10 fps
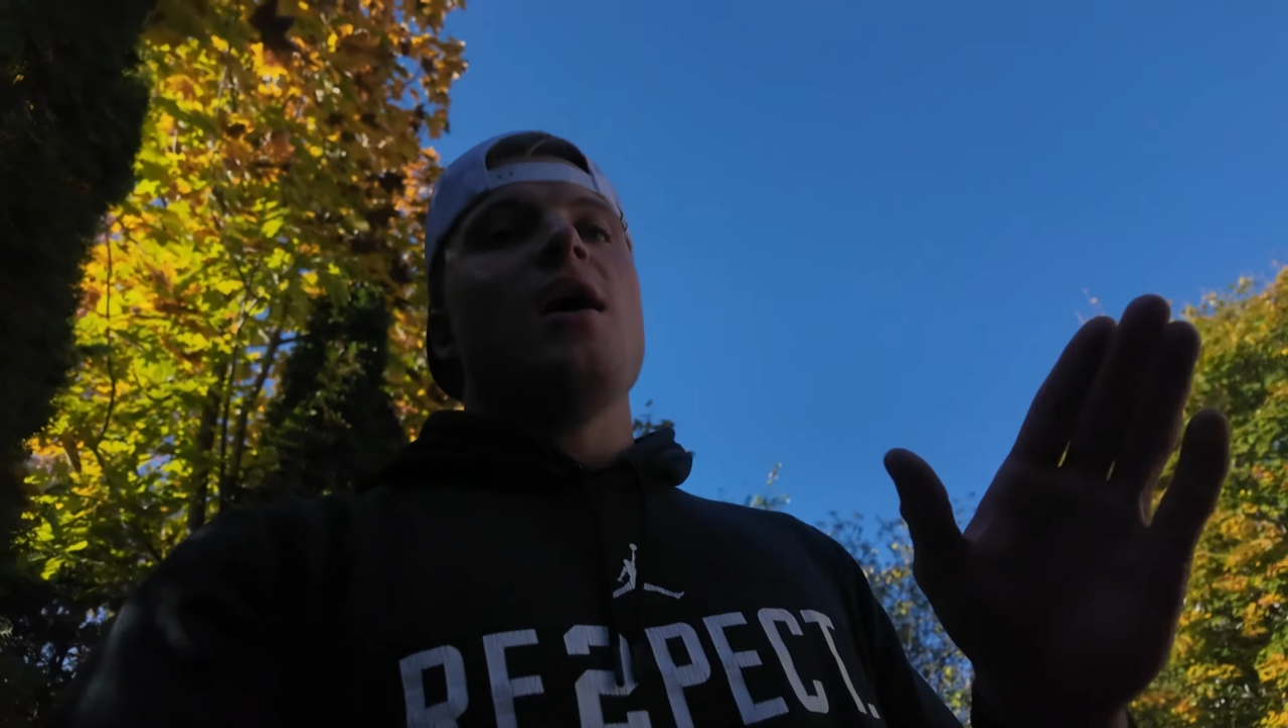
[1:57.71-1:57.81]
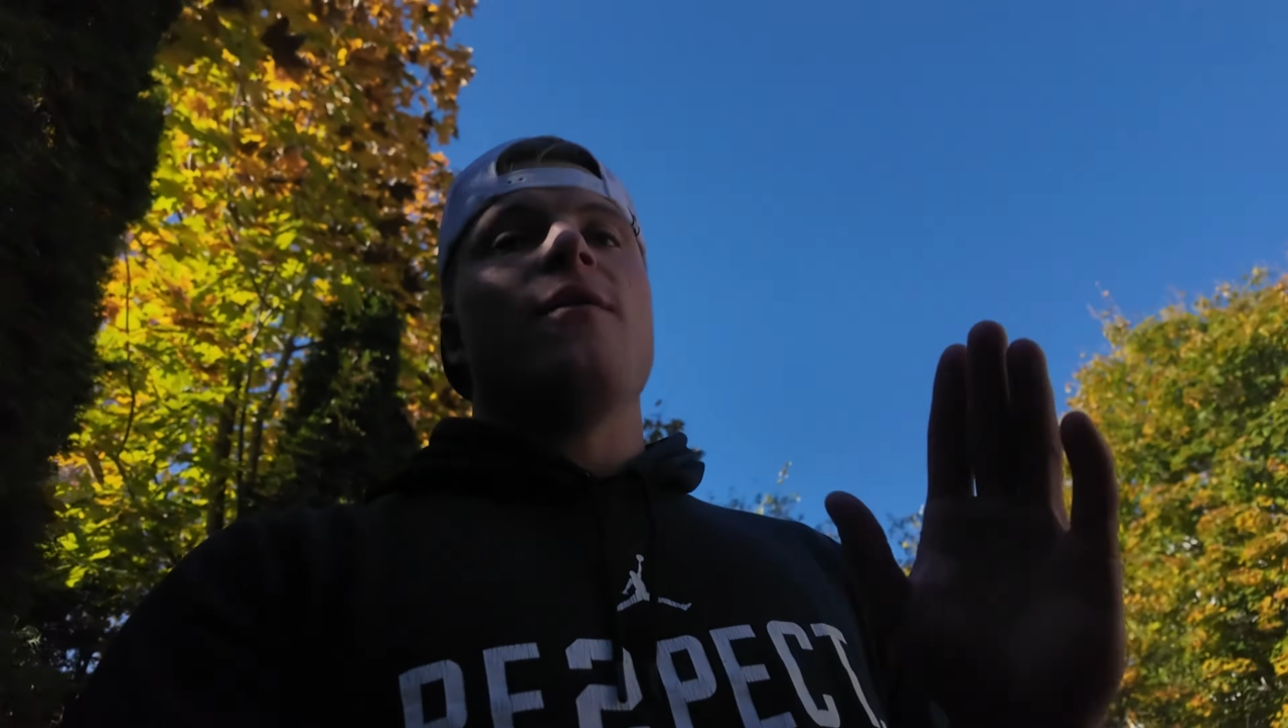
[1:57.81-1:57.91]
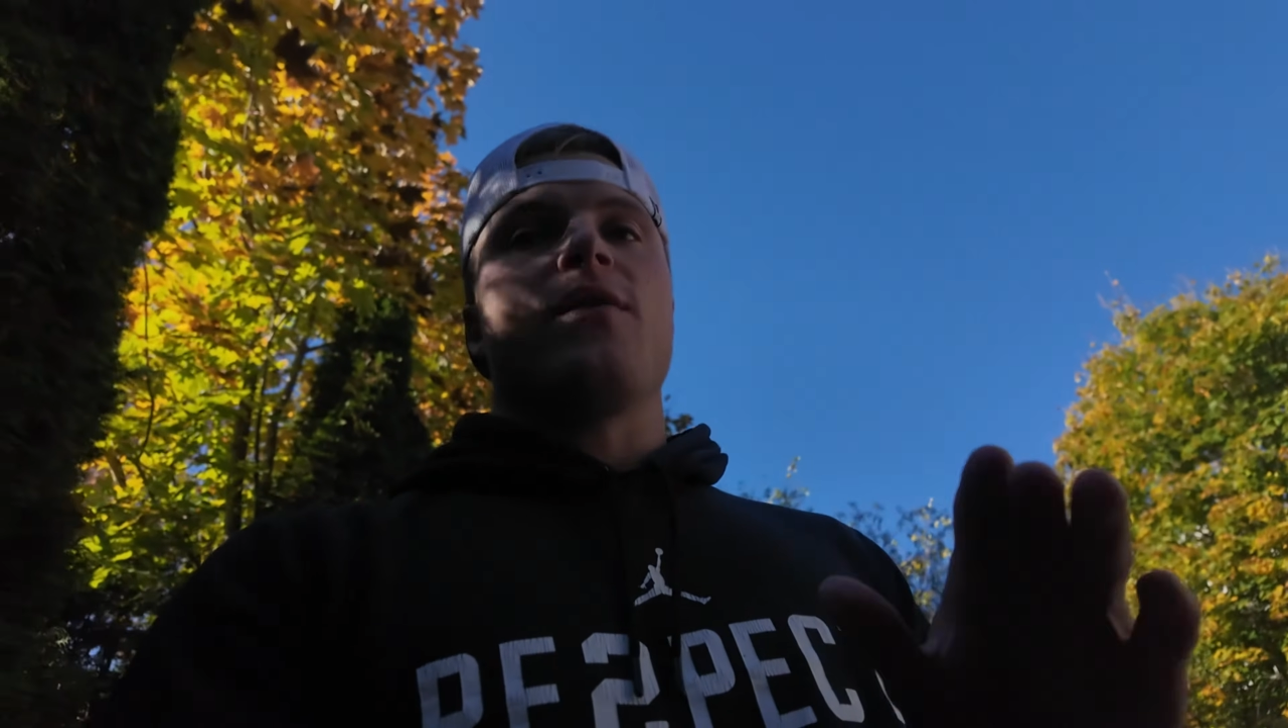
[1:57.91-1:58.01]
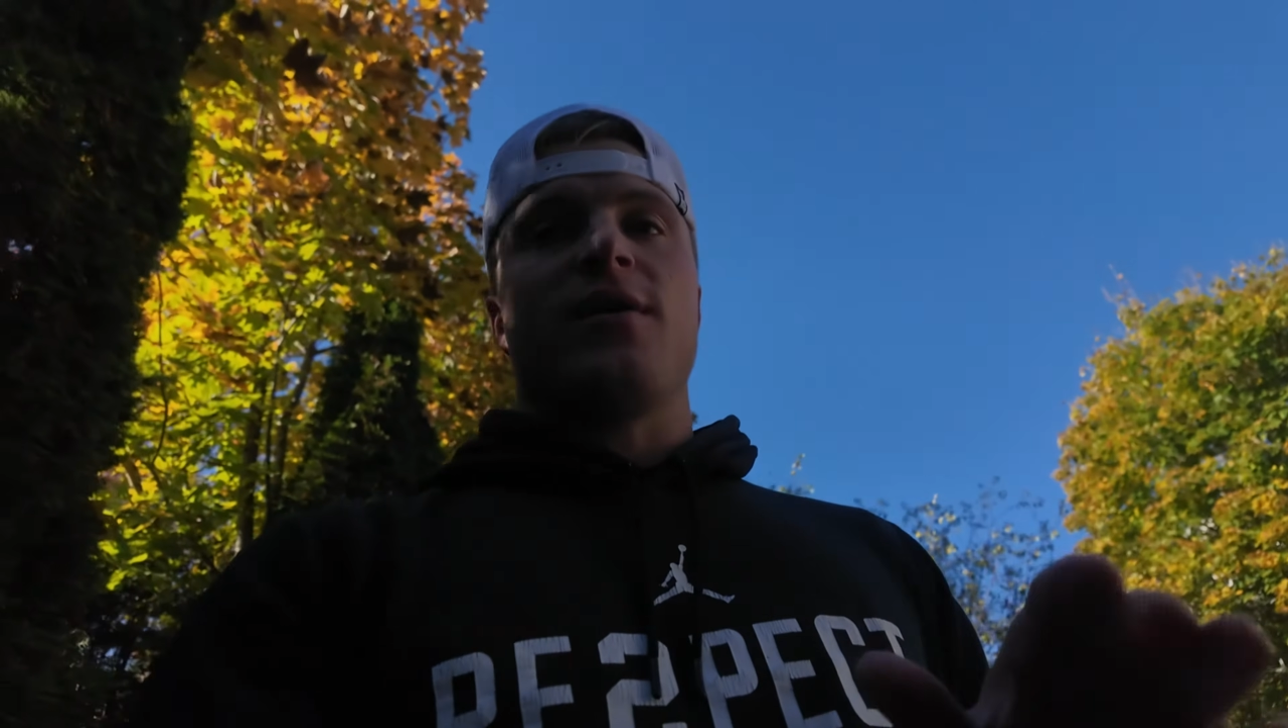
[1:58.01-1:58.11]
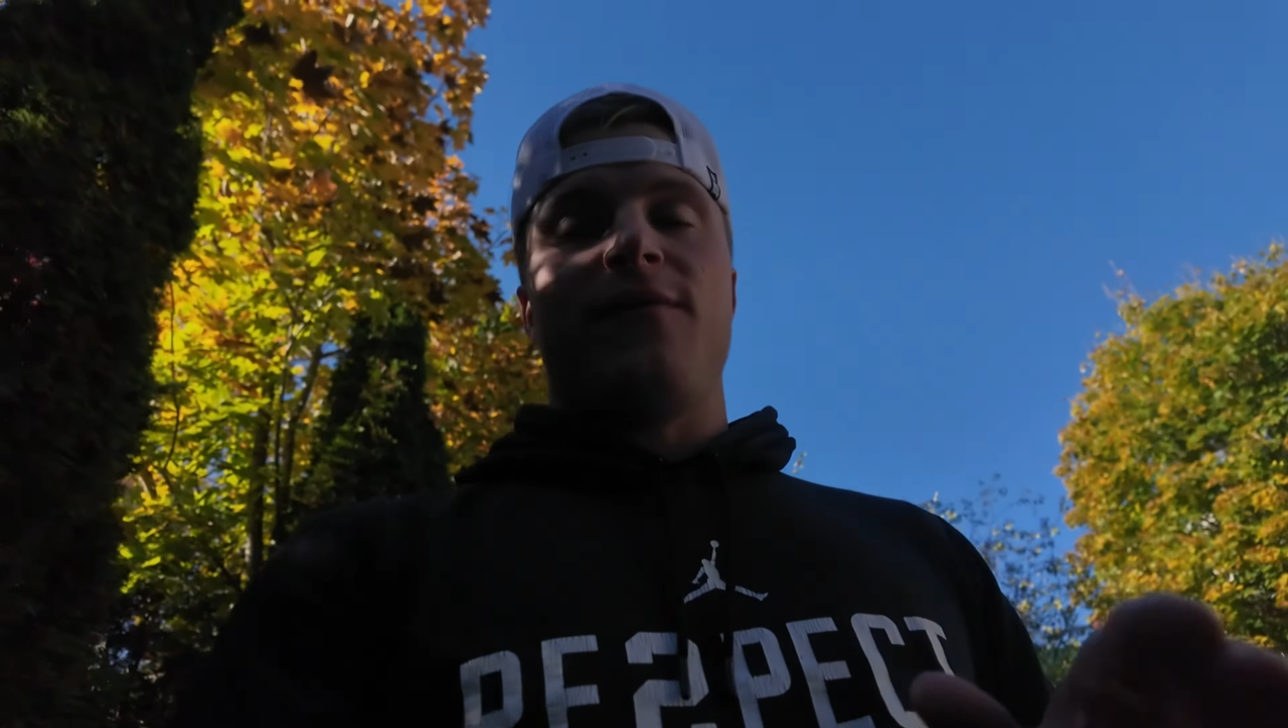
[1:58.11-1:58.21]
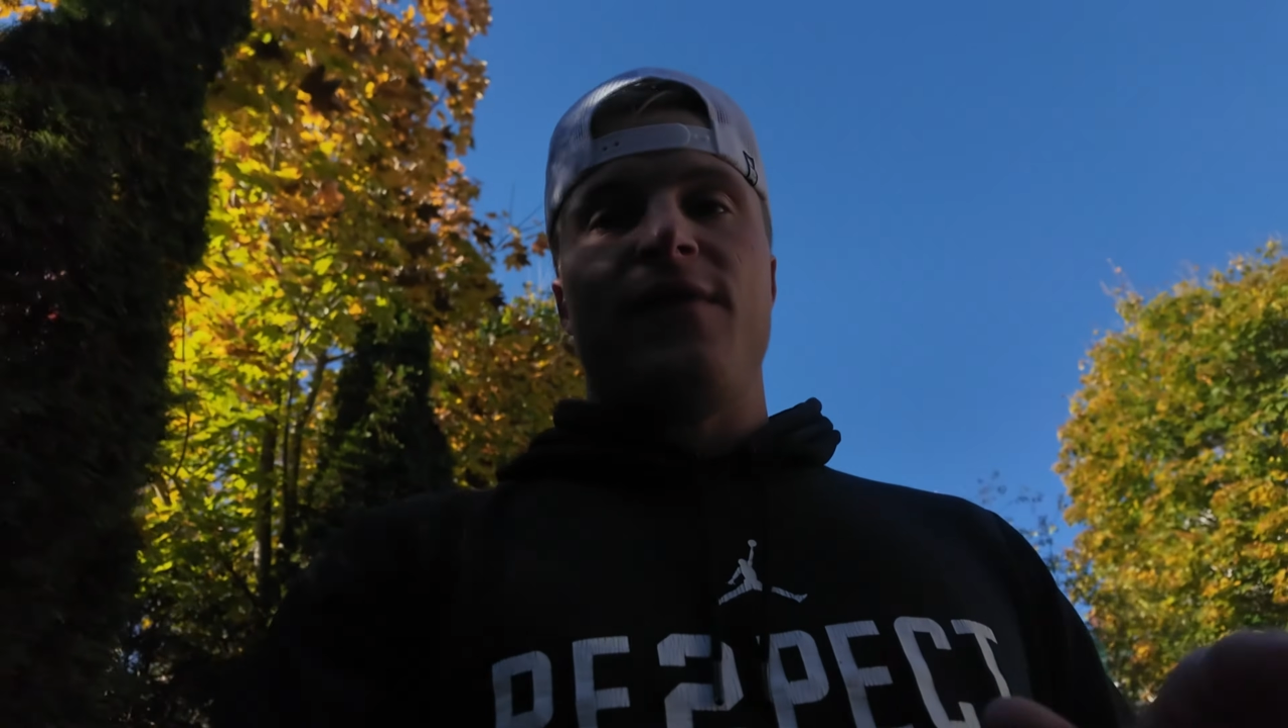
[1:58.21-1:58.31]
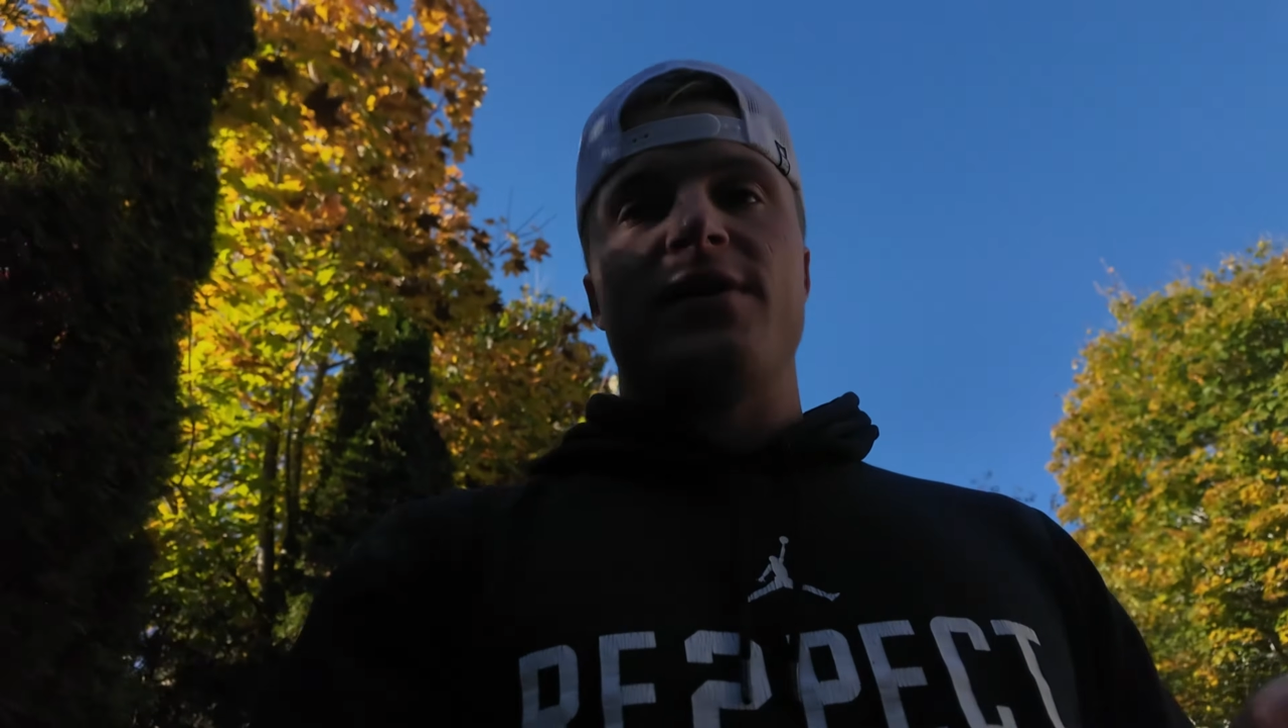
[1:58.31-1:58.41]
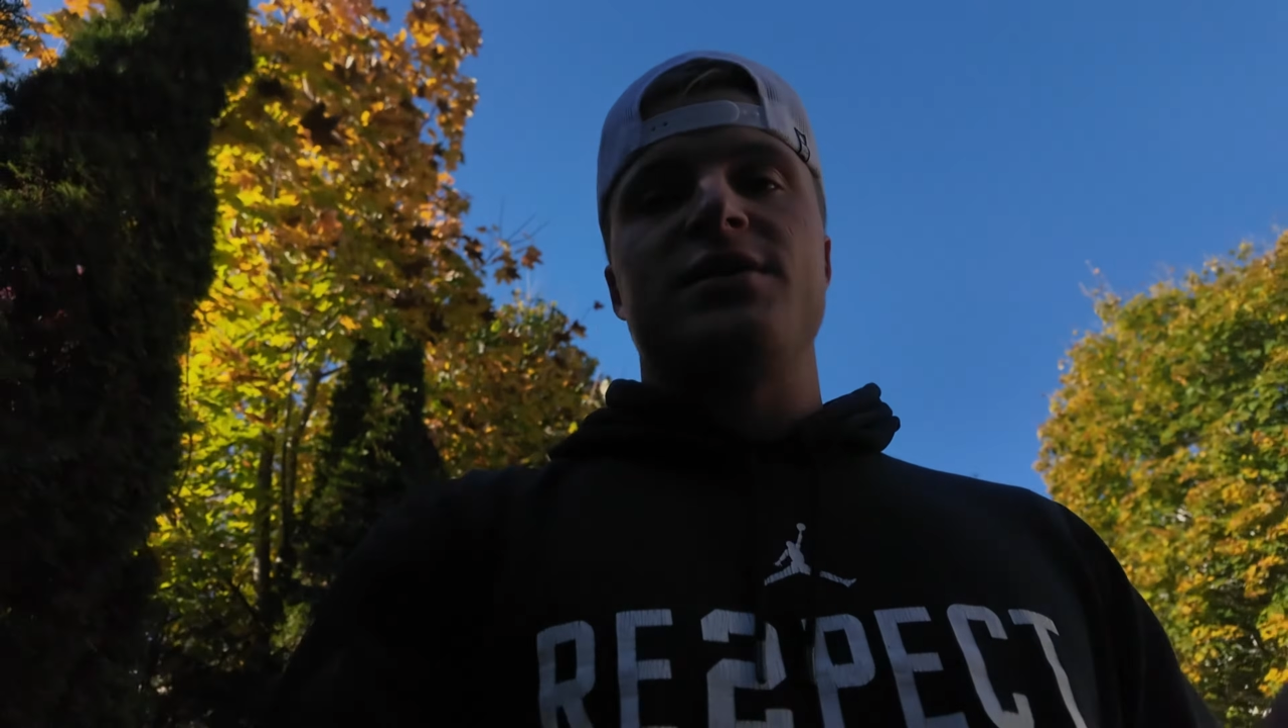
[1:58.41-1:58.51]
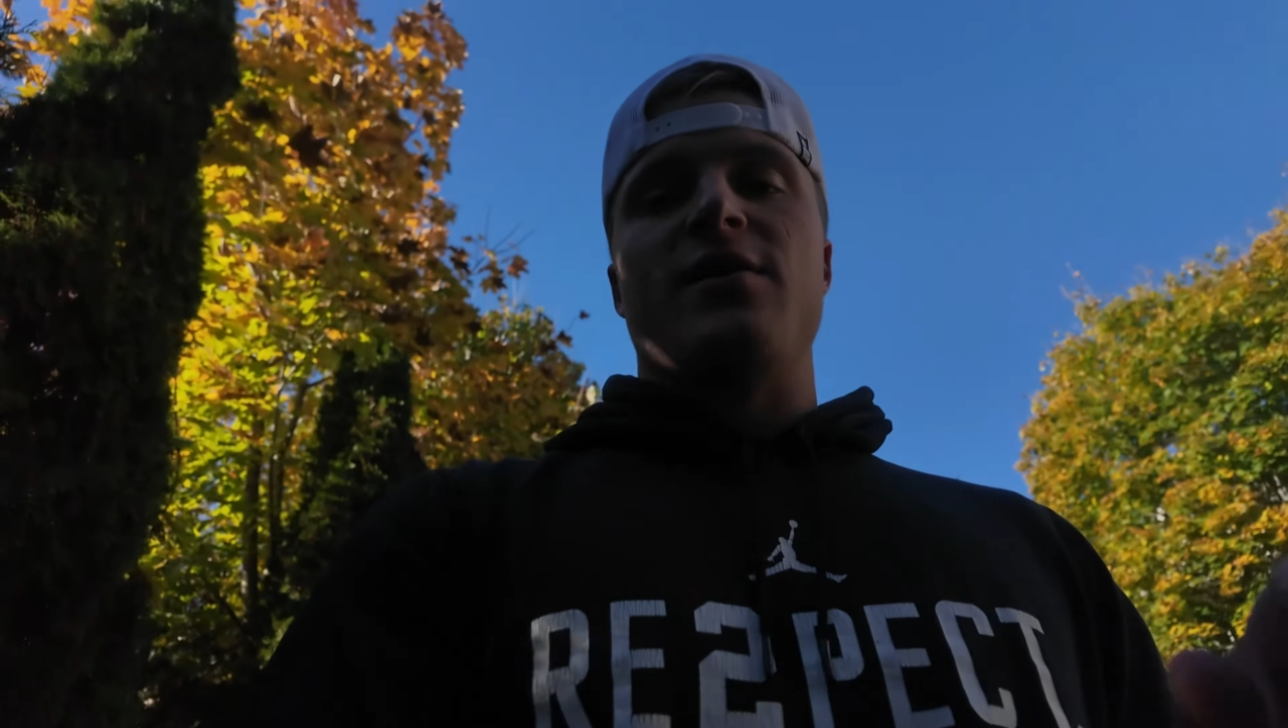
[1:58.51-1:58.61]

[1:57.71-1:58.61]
if we're going to fix